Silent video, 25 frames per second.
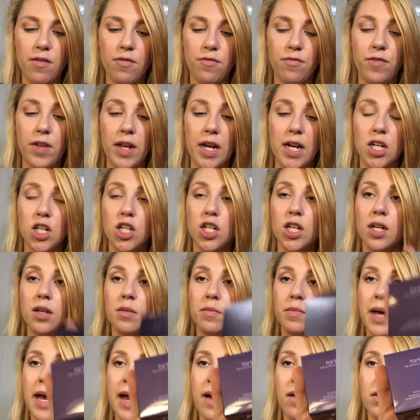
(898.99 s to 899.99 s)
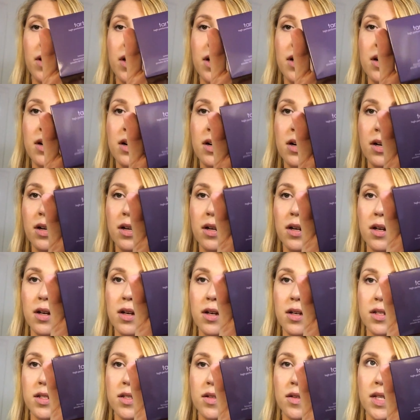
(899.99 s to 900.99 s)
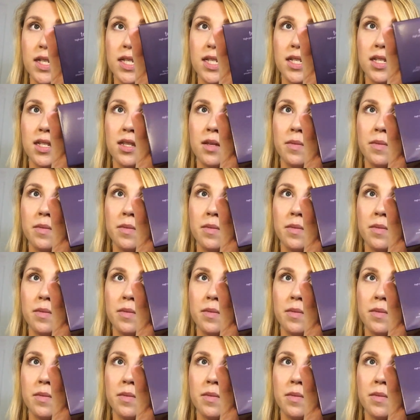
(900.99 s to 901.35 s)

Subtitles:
Finishing Powder. So this is